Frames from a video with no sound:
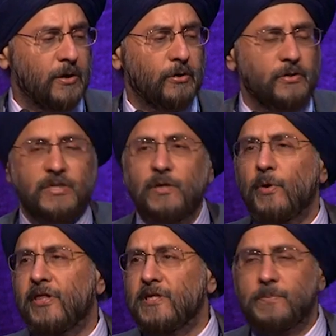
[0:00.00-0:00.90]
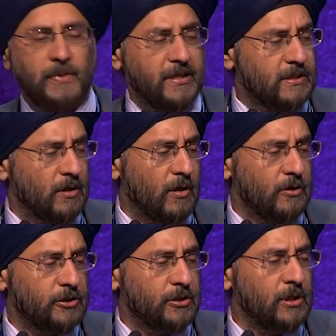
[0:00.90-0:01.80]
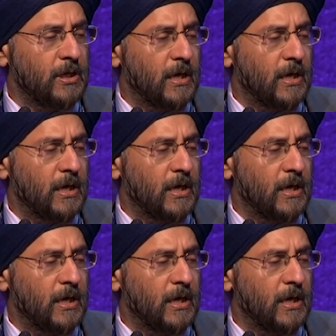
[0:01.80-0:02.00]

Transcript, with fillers: You can see where these beads lodge,